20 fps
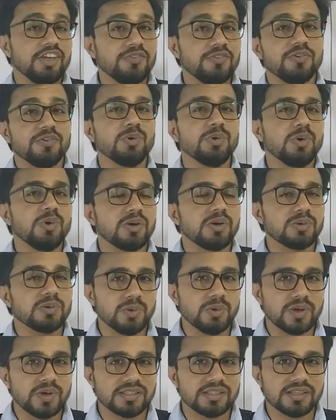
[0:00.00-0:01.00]
If you know how
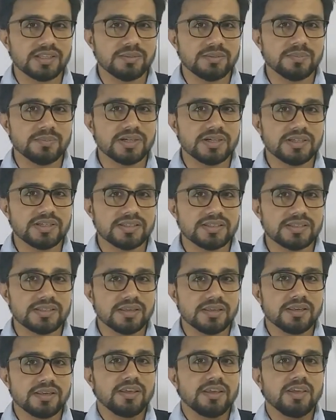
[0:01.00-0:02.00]
to look at the numbers,